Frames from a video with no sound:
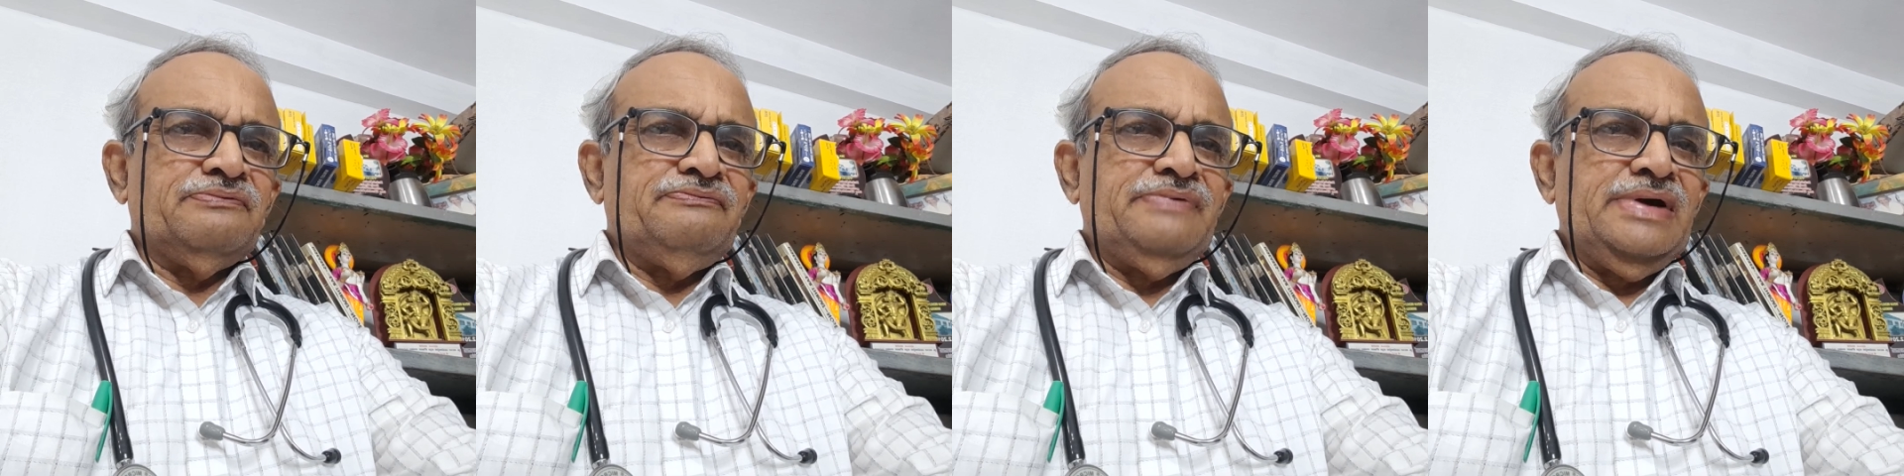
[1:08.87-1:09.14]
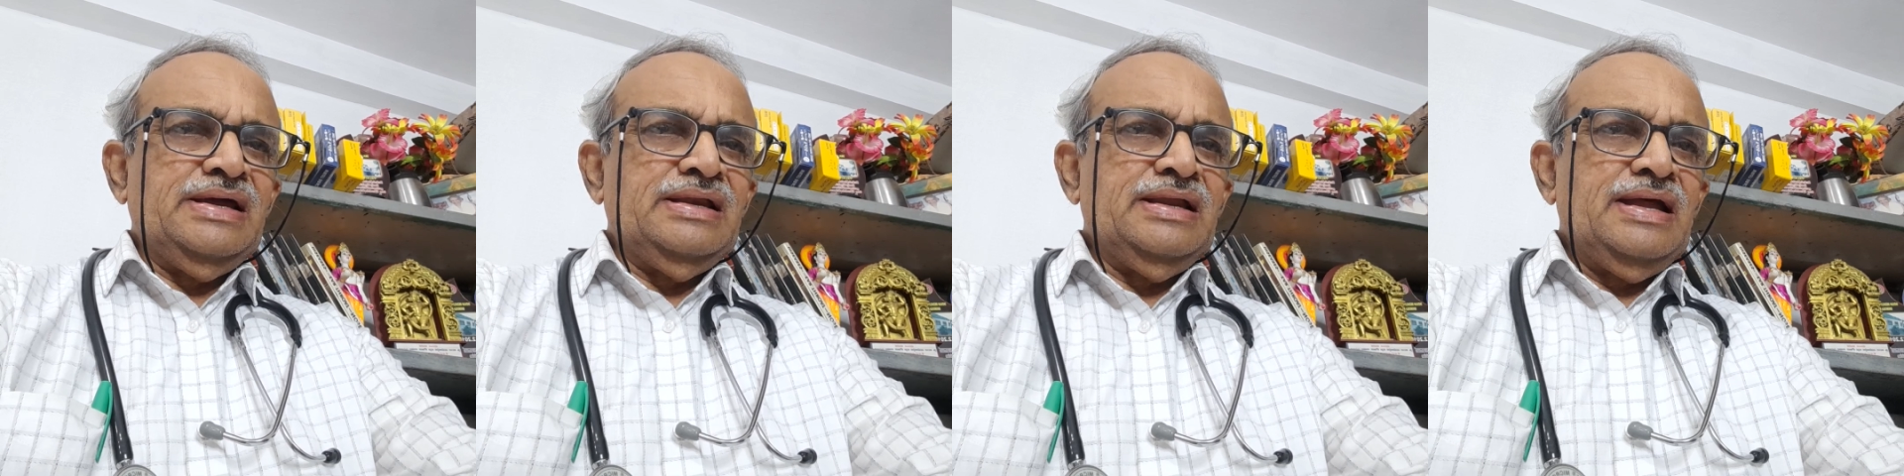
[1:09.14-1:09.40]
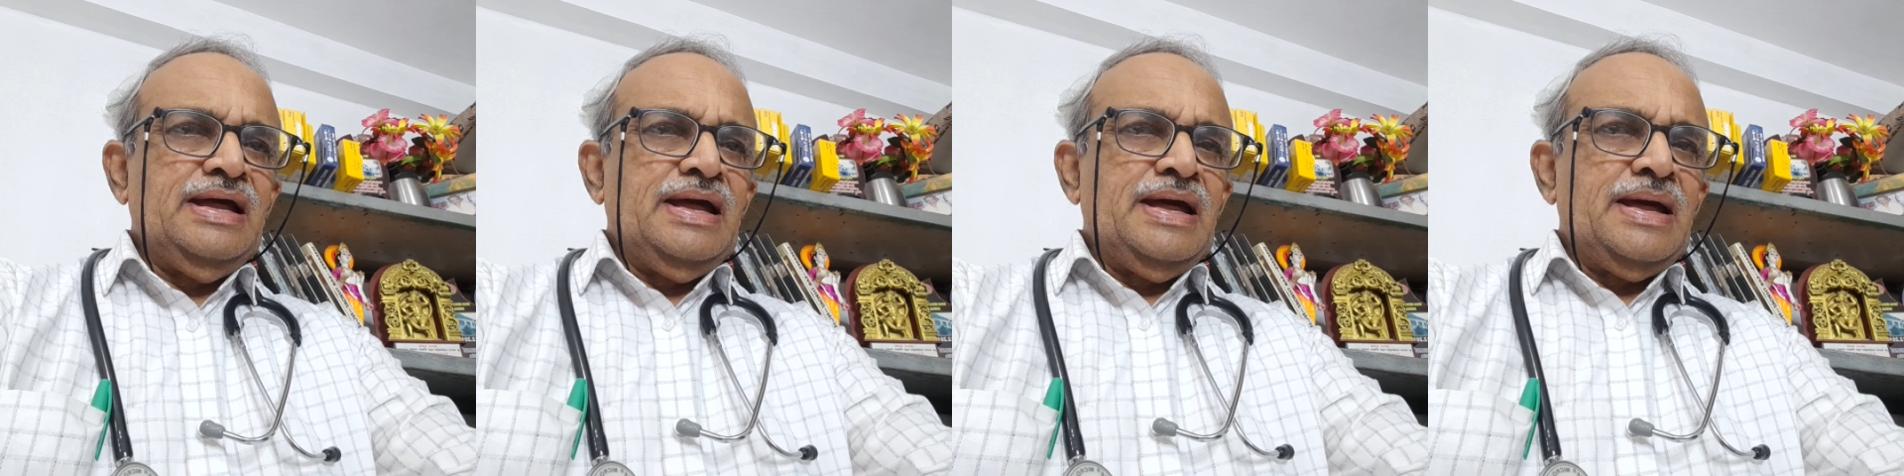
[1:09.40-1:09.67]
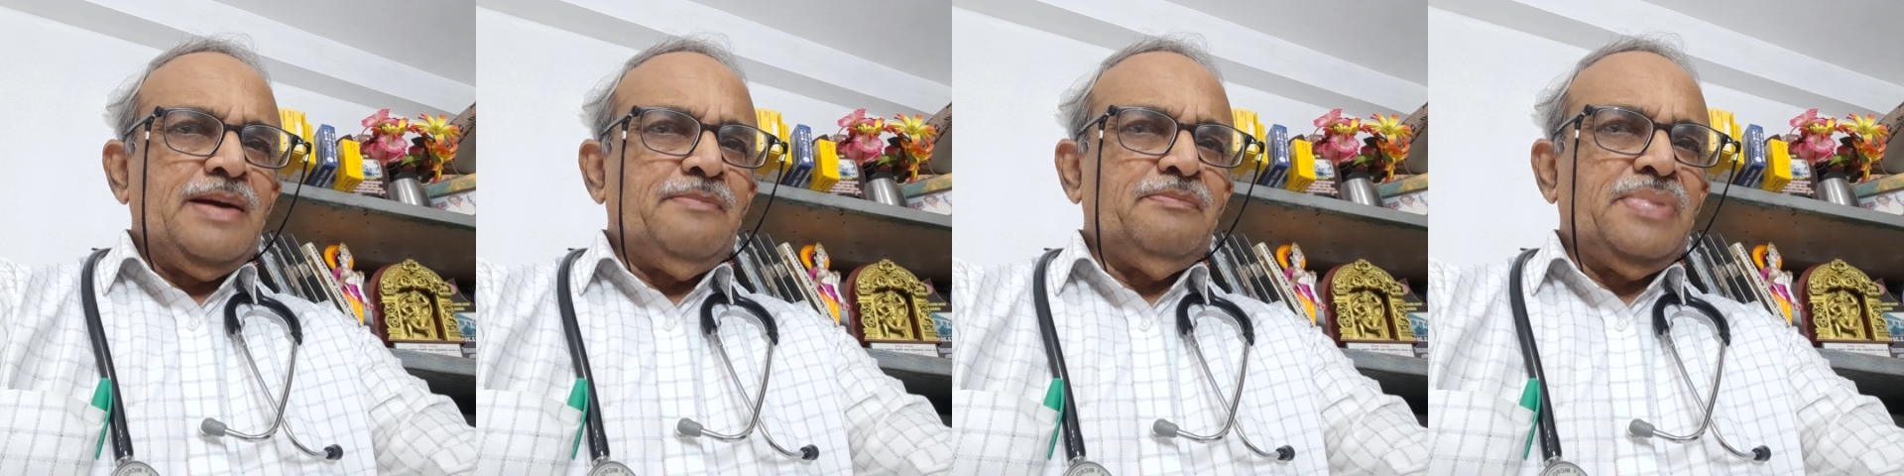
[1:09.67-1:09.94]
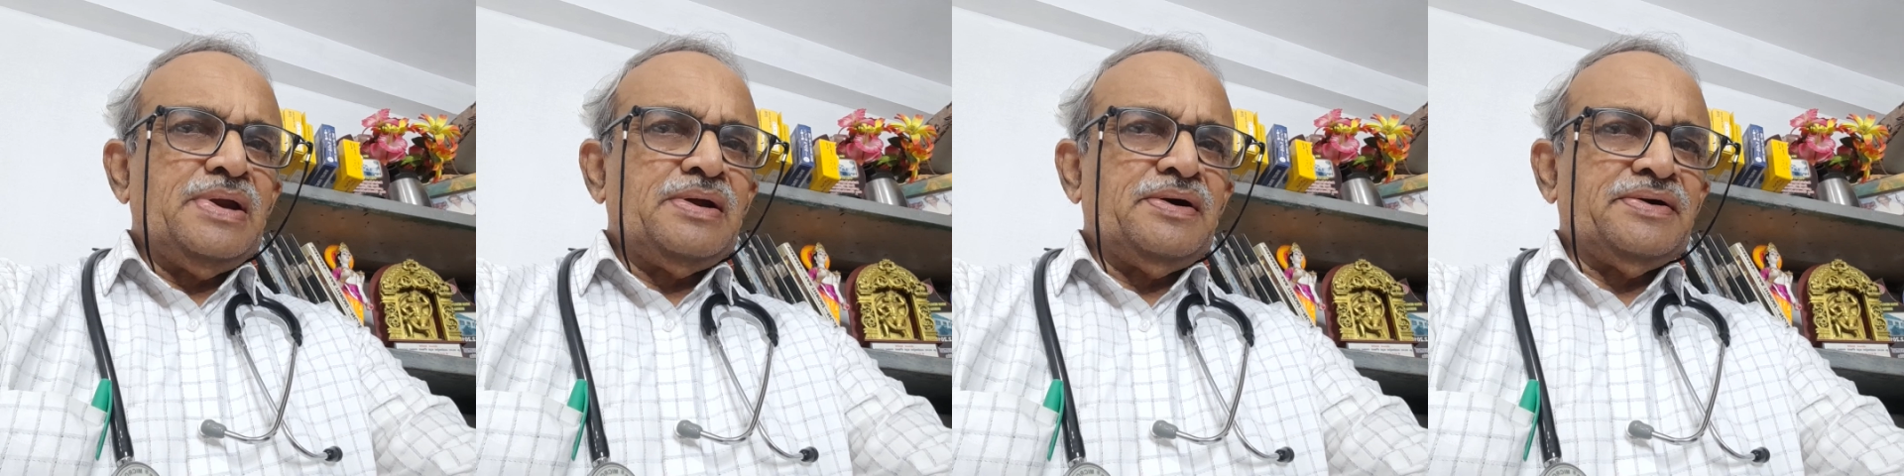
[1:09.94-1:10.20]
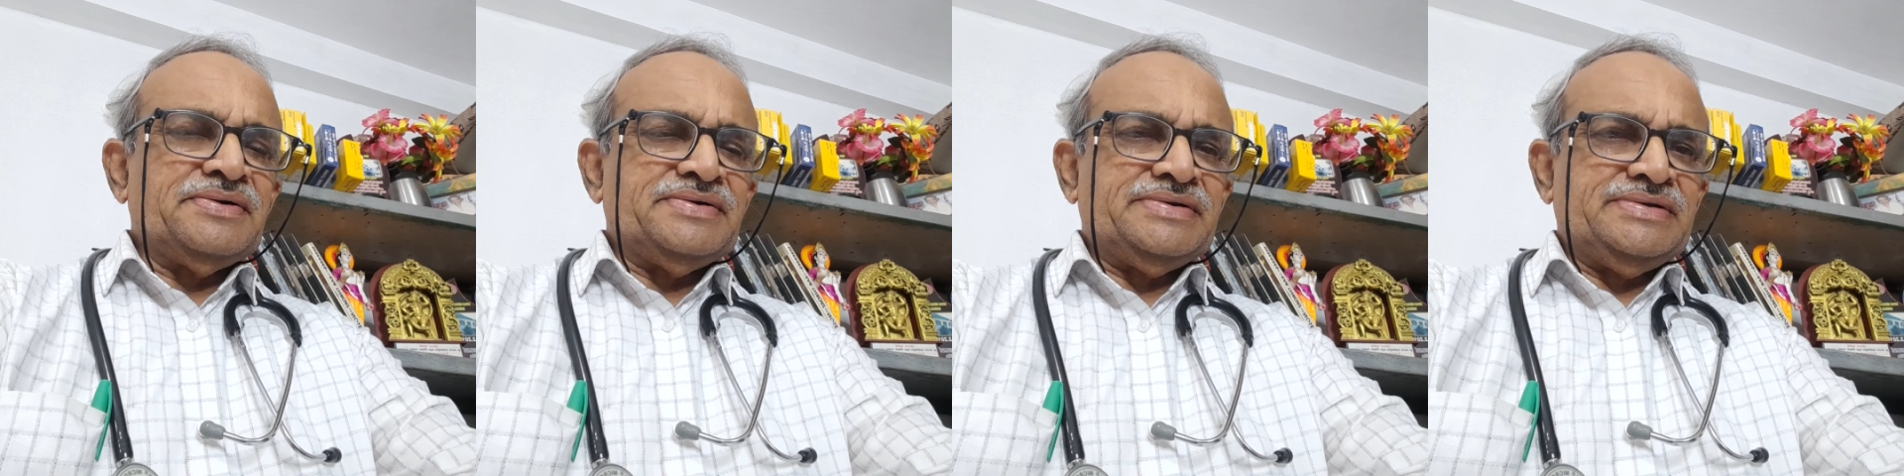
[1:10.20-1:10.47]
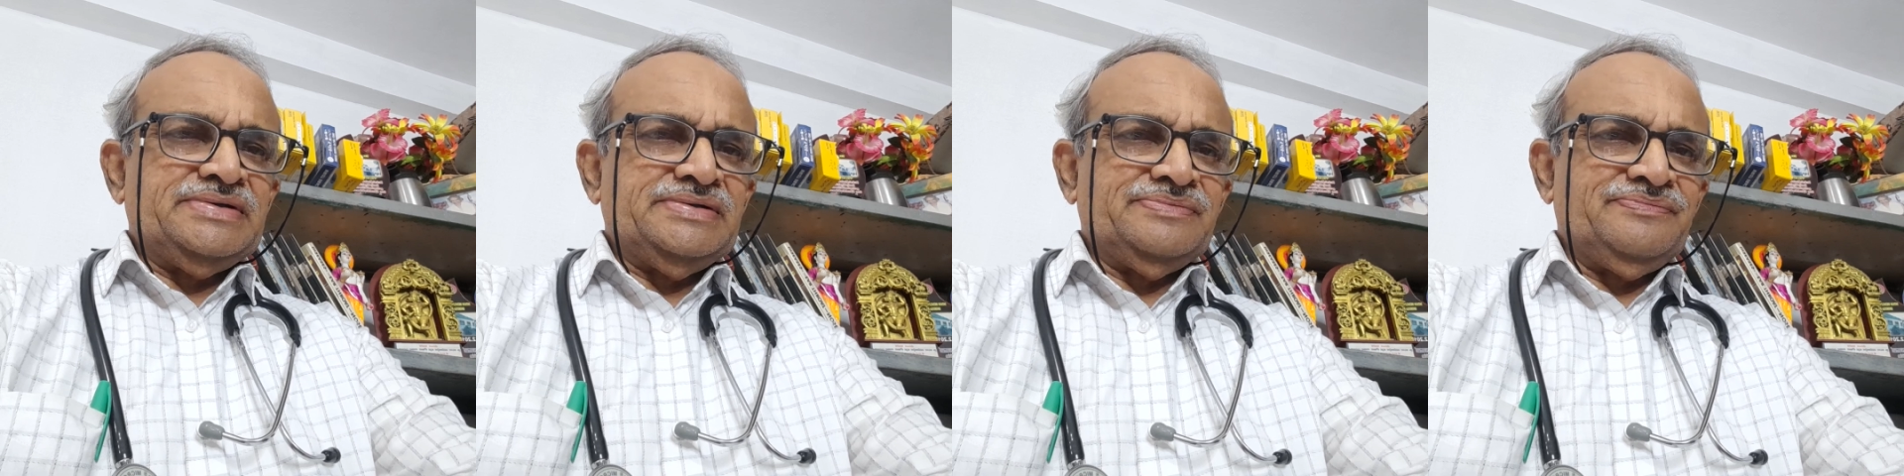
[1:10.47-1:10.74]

feel embarrassed,